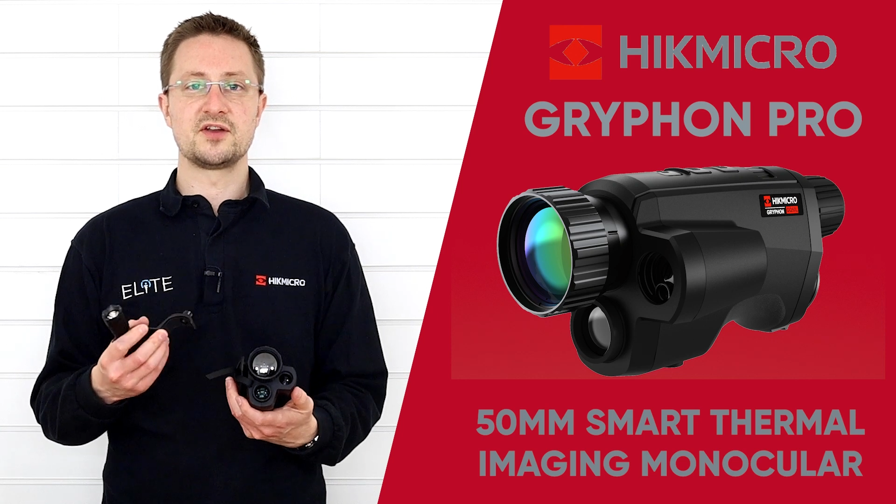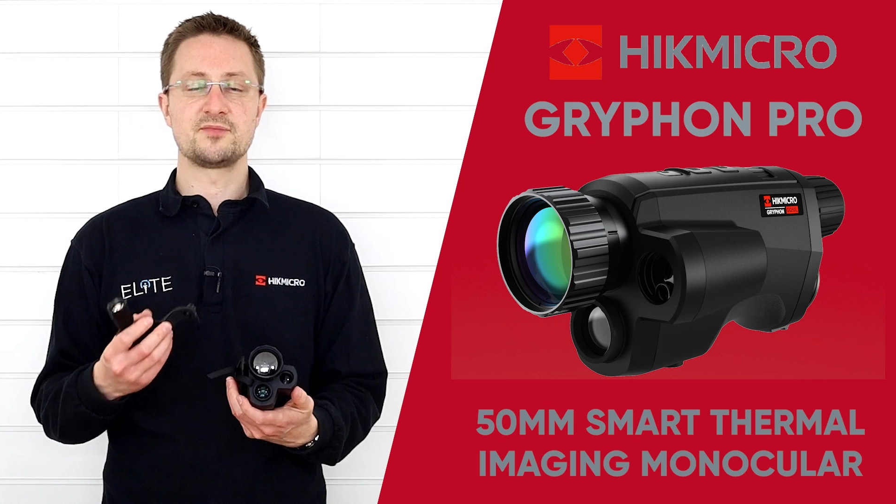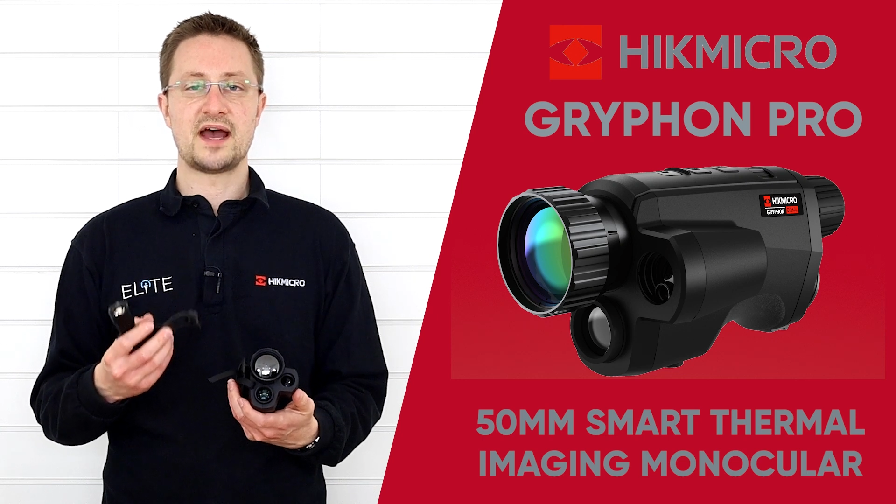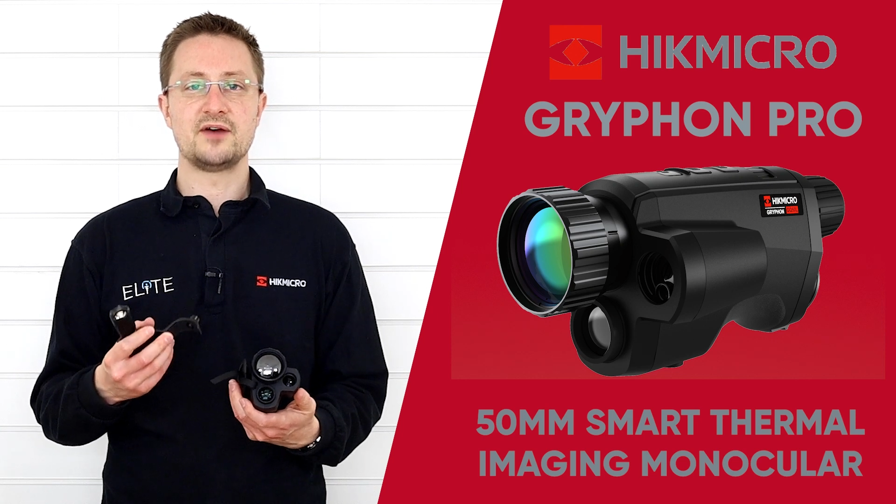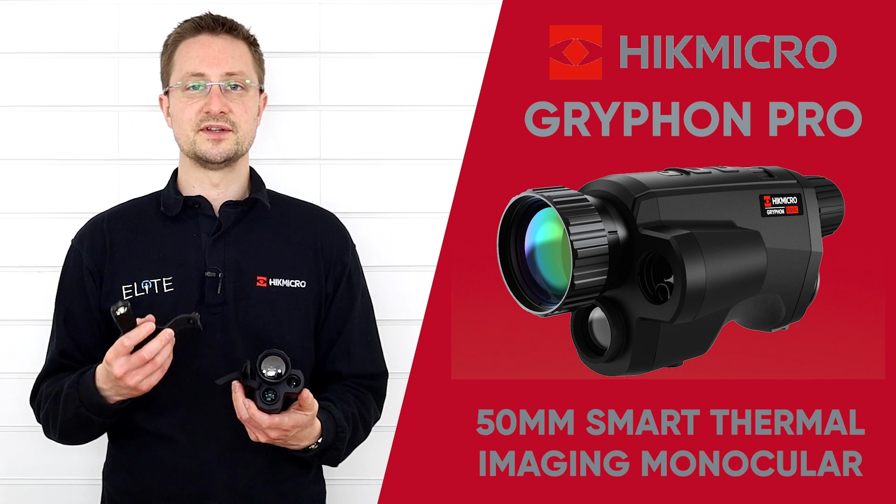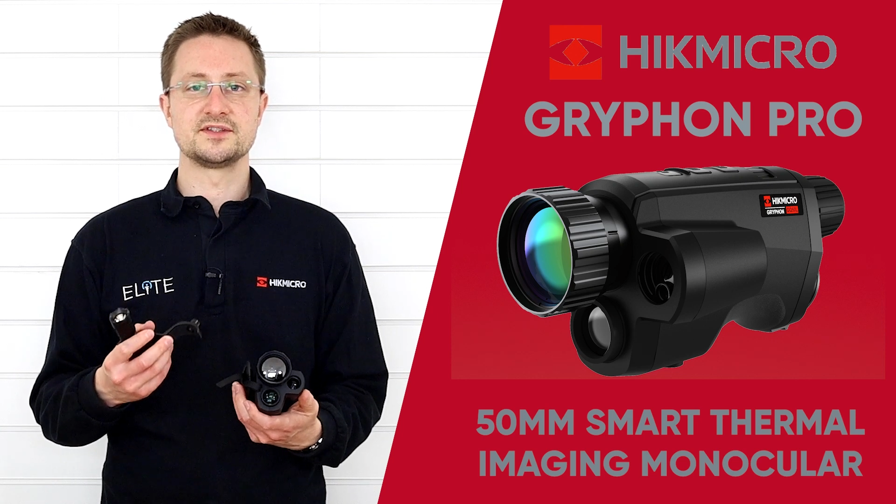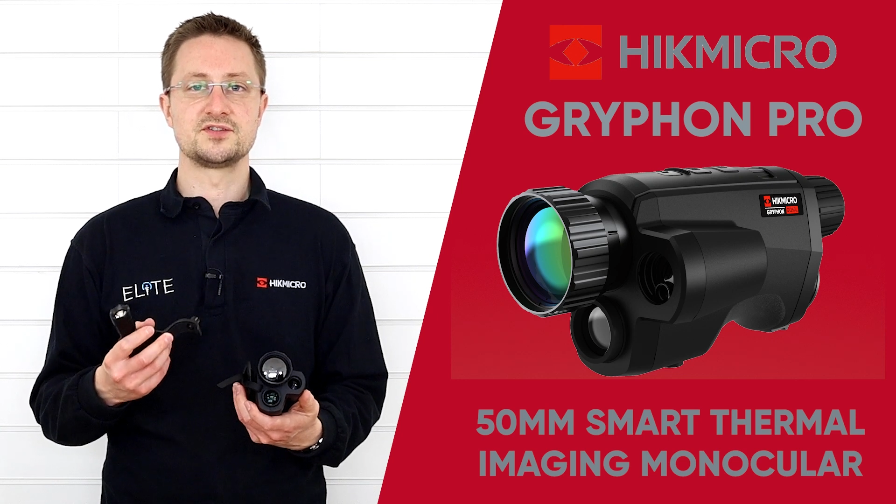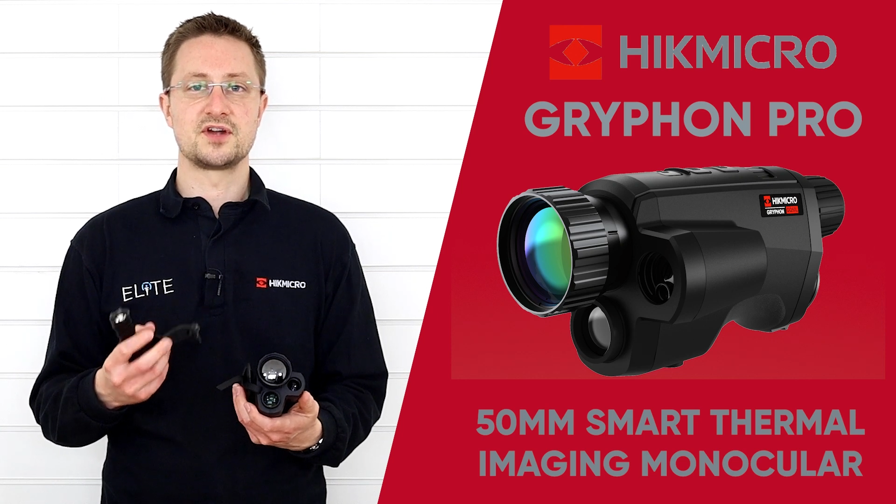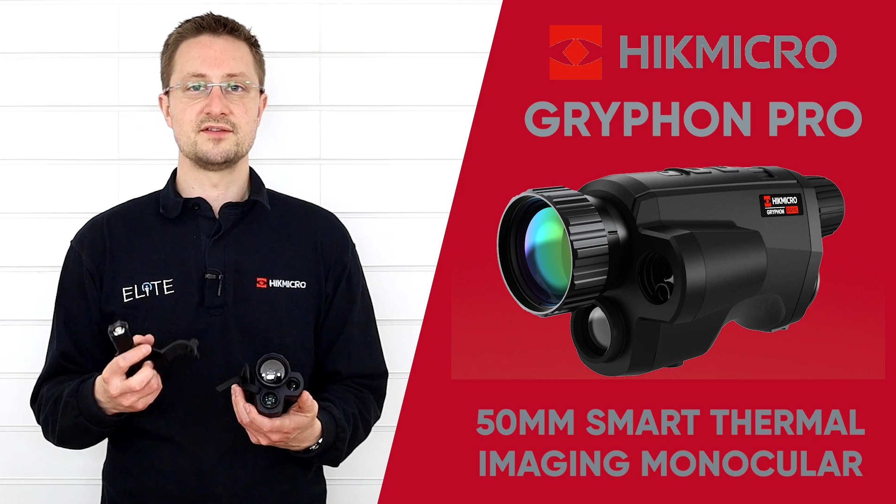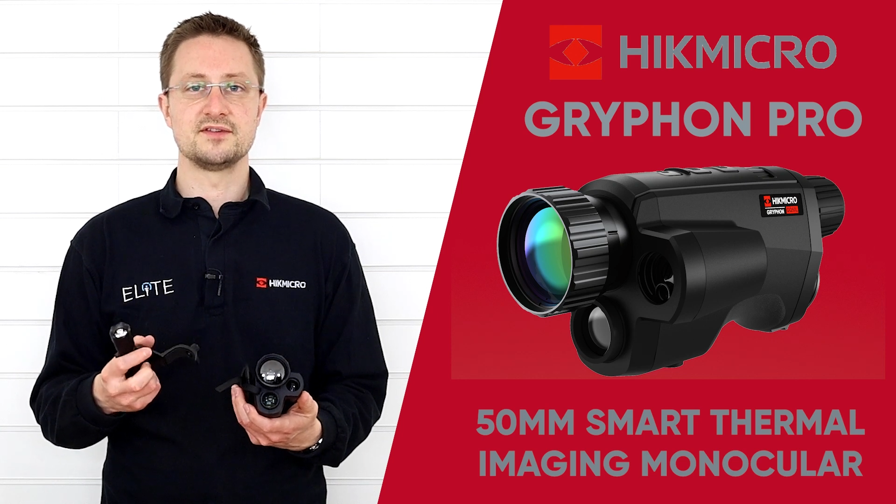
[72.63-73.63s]
of power to
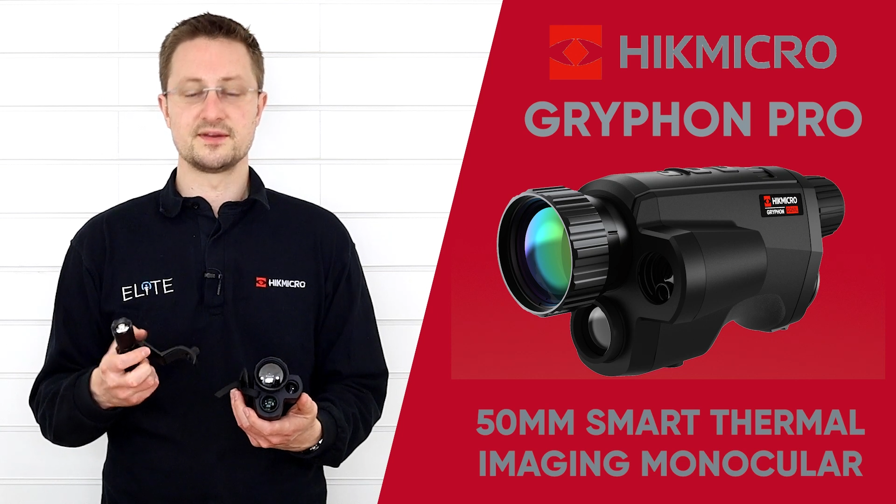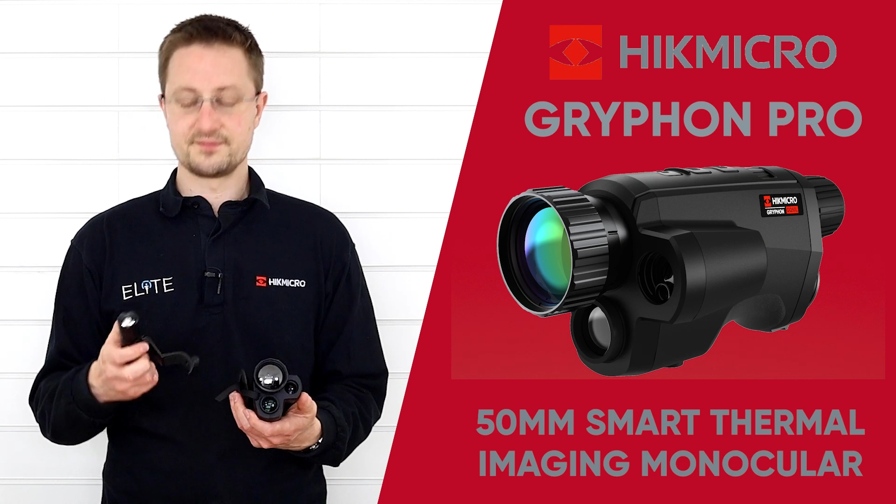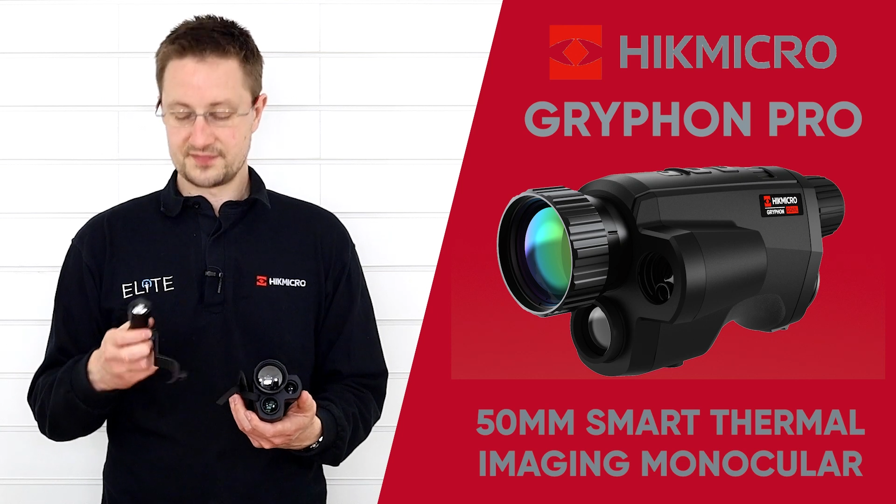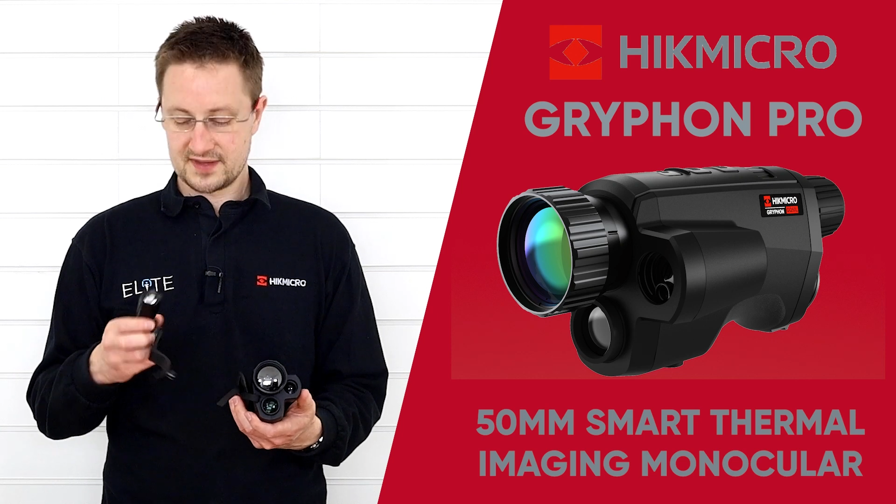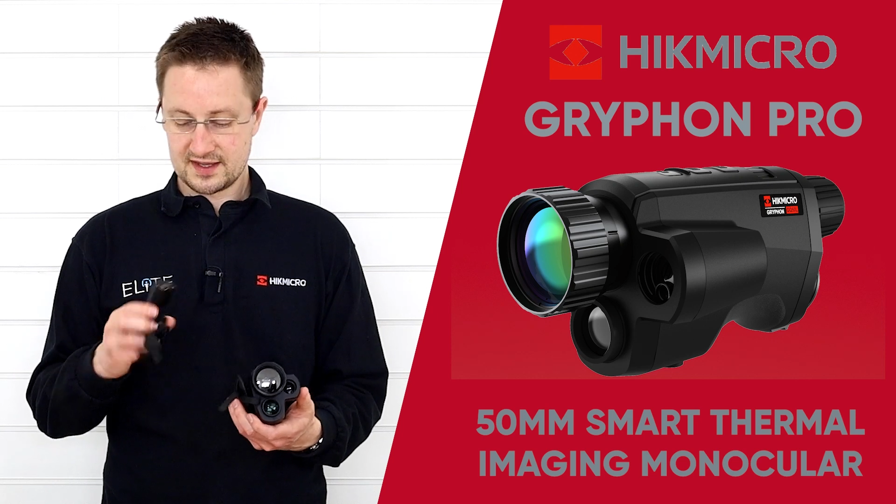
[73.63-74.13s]
drive it.